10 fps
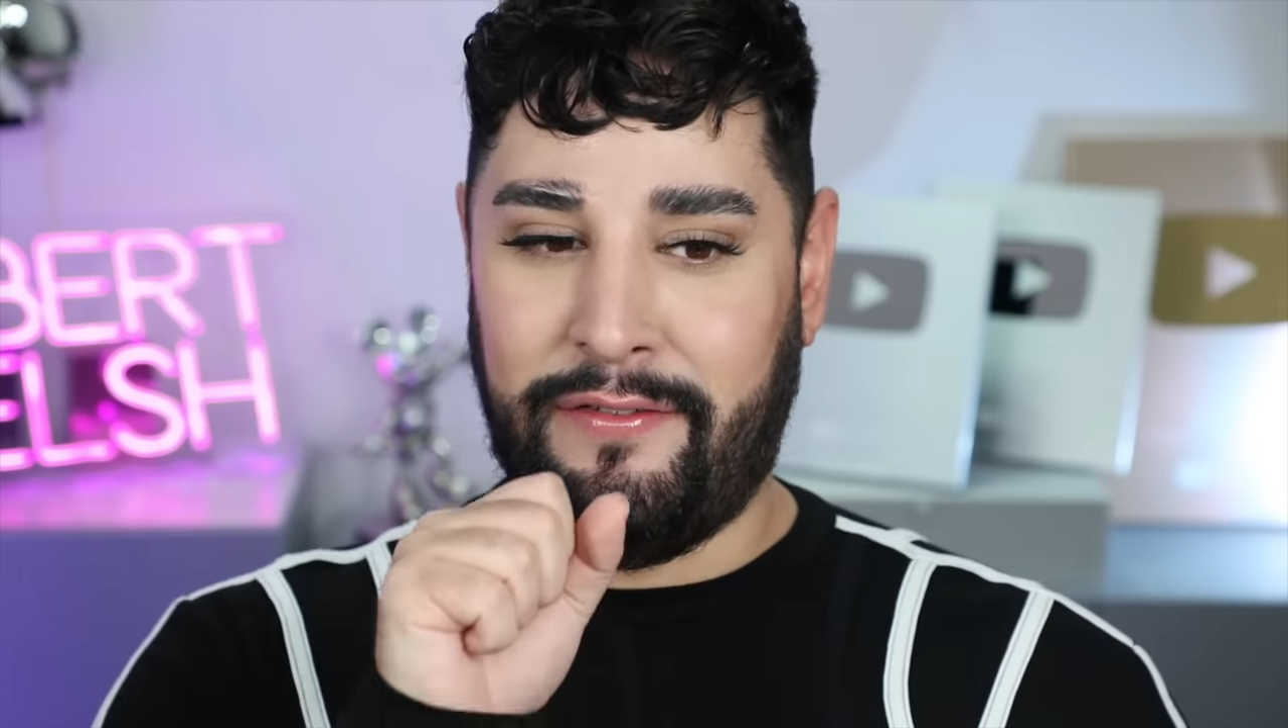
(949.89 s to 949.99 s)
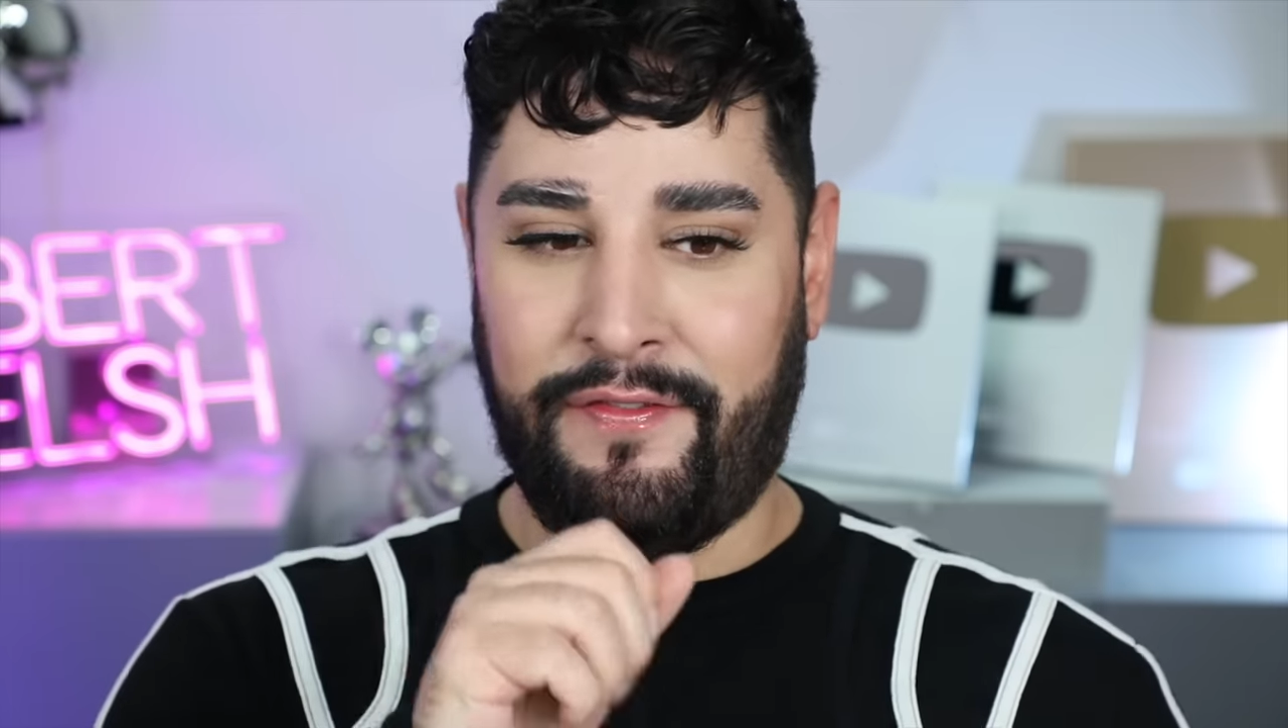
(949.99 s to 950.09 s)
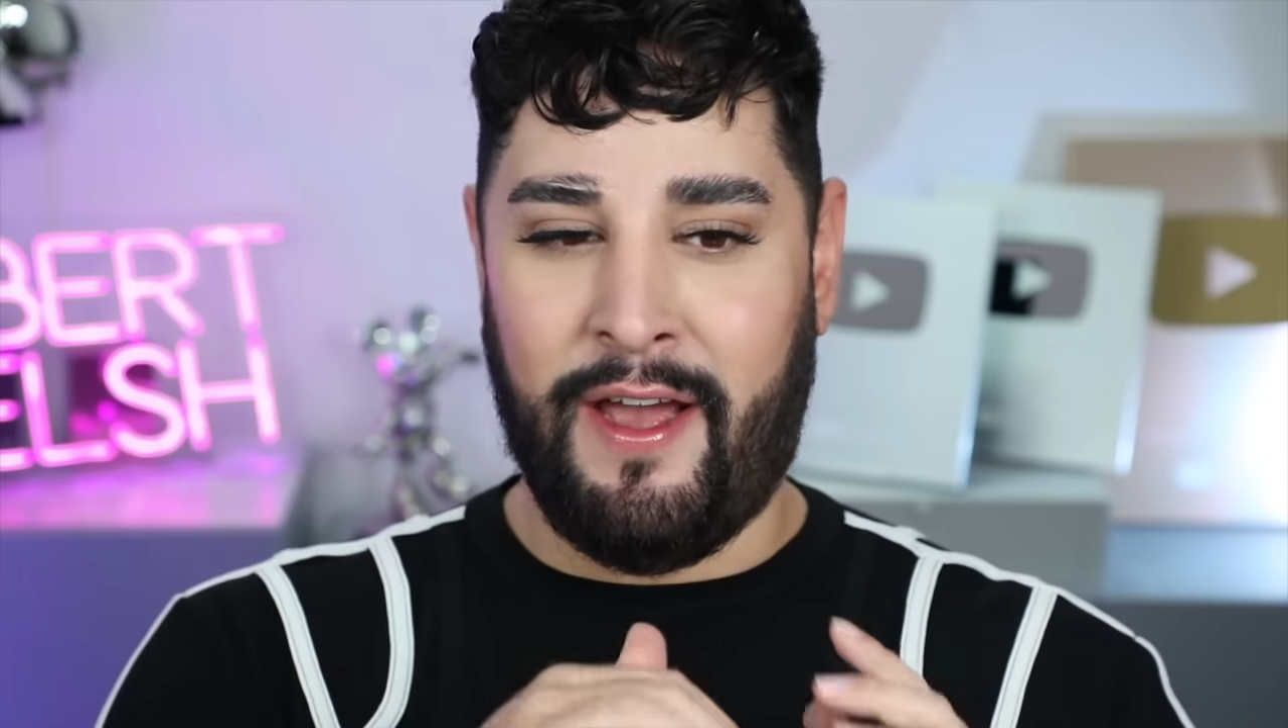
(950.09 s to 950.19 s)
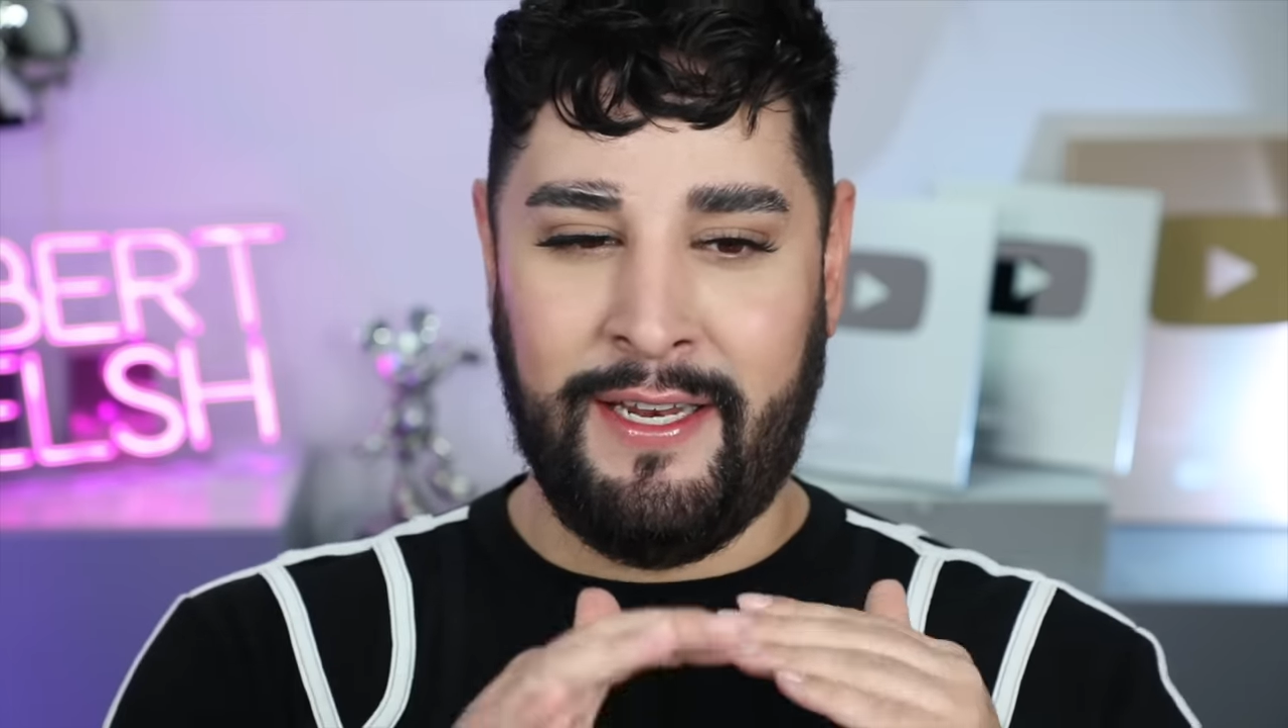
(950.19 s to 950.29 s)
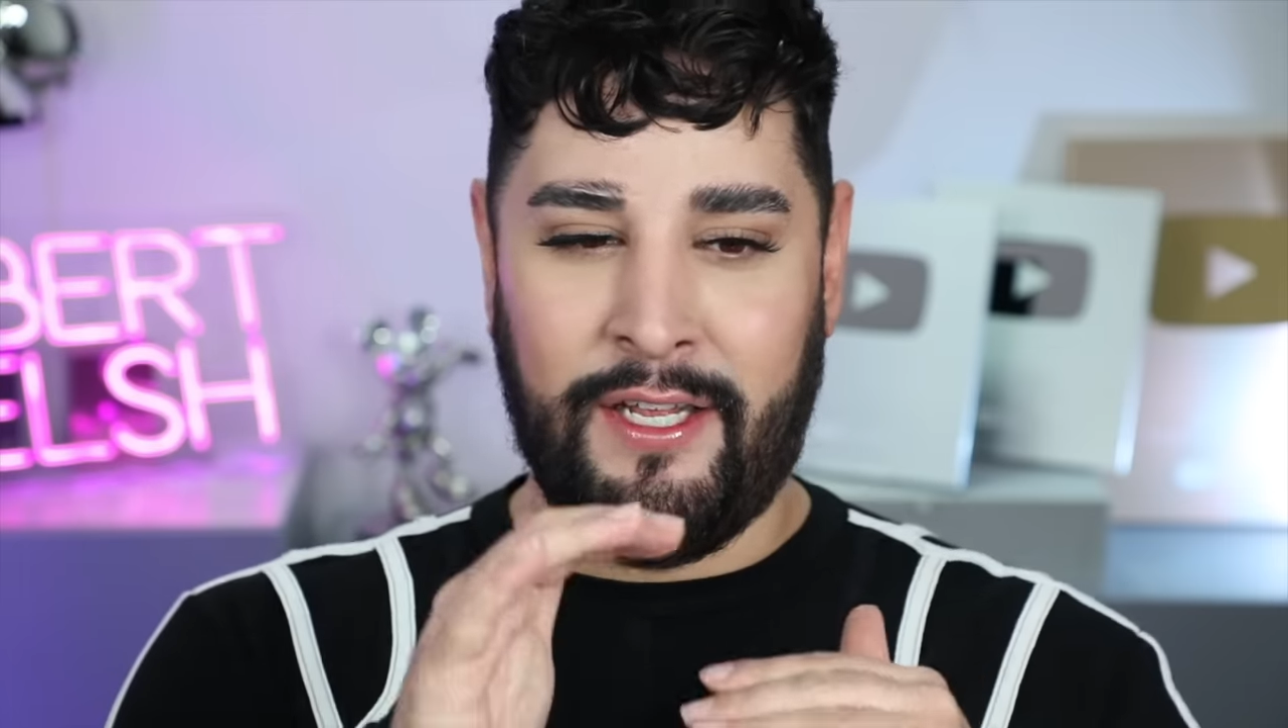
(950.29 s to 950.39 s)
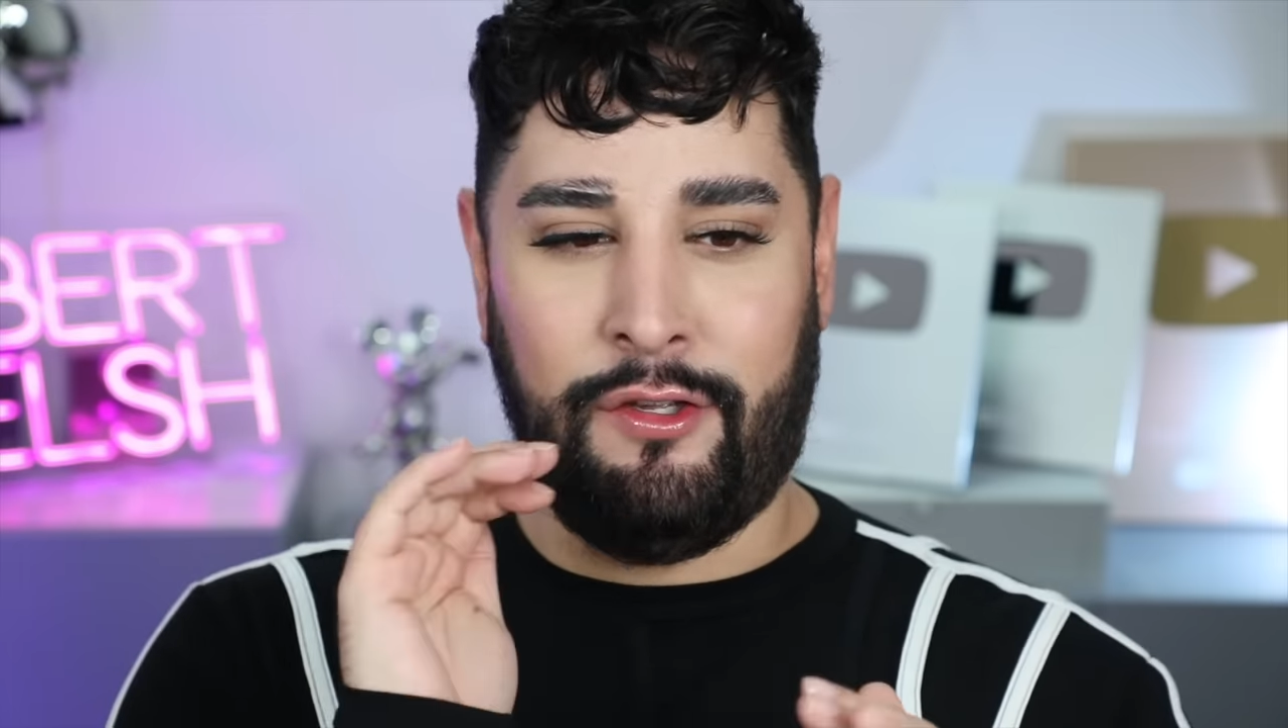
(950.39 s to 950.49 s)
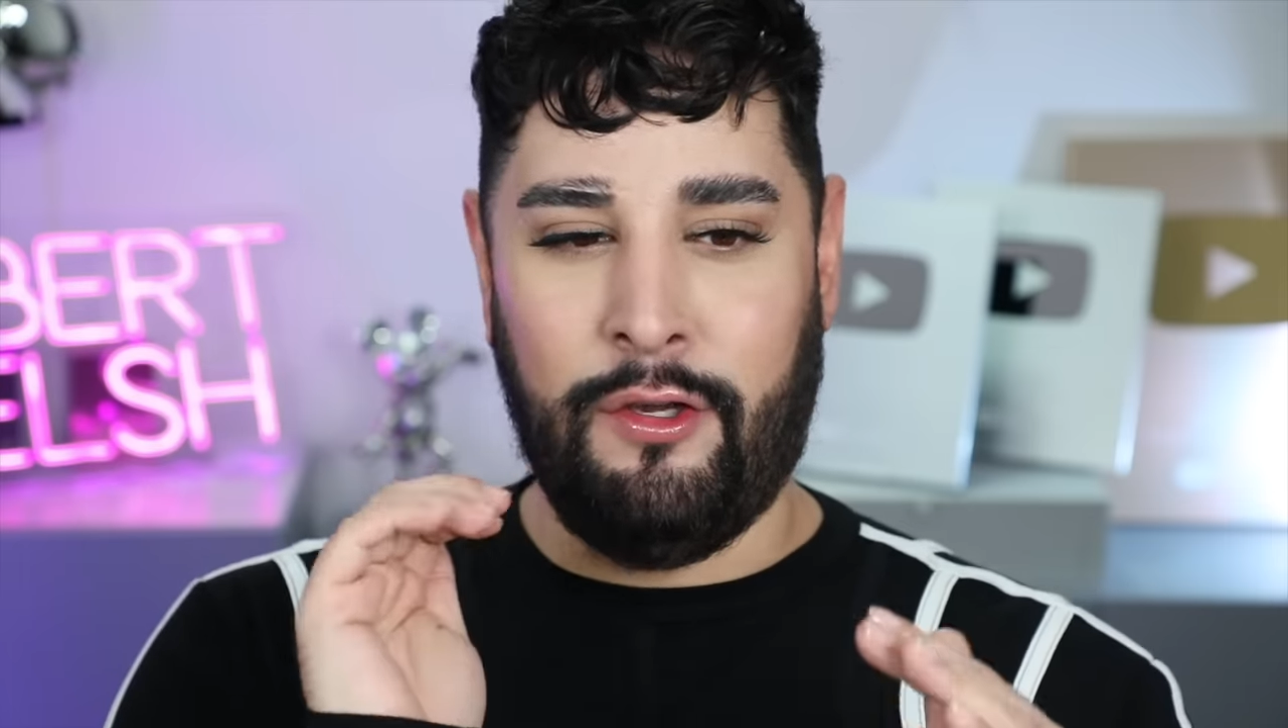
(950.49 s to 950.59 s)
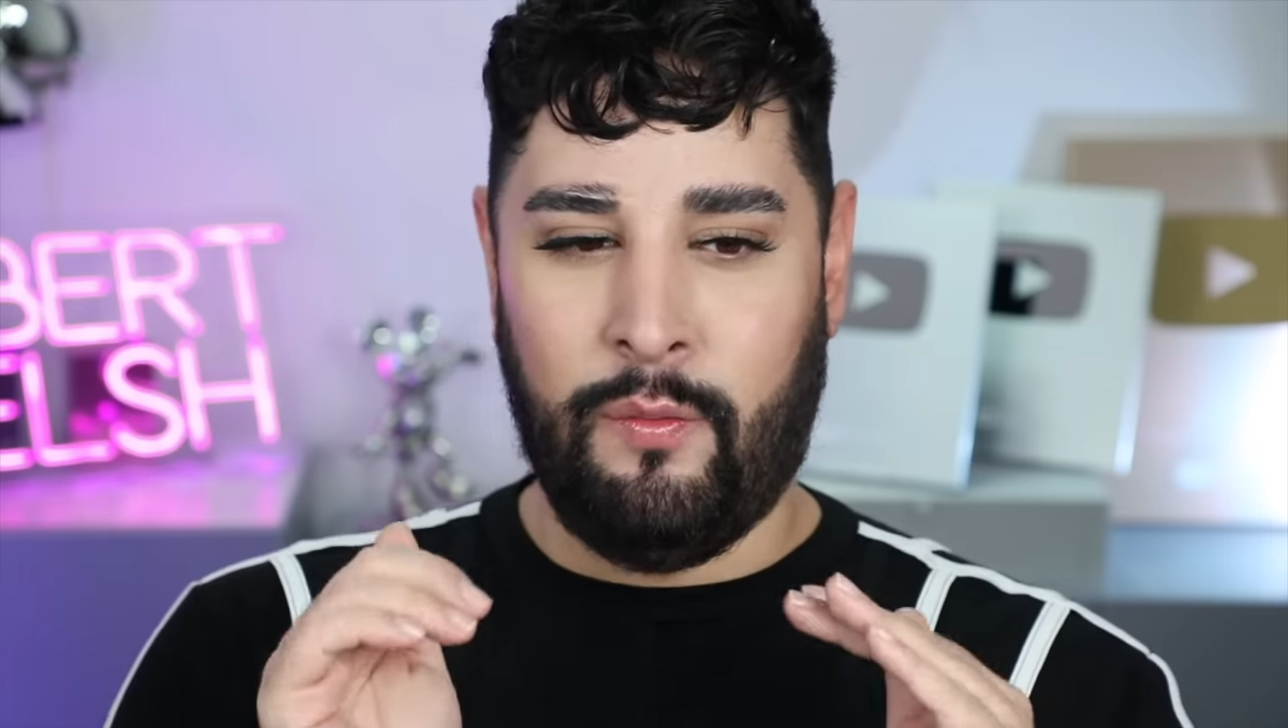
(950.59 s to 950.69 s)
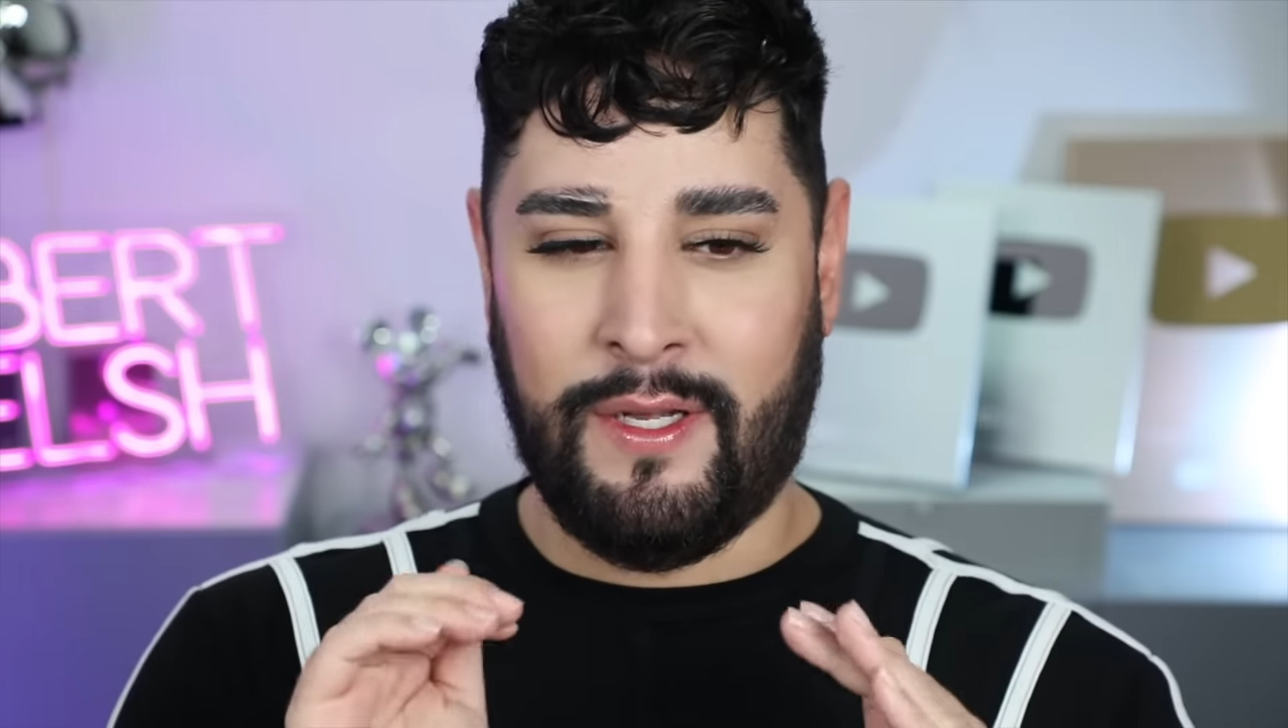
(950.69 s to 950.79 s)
find like good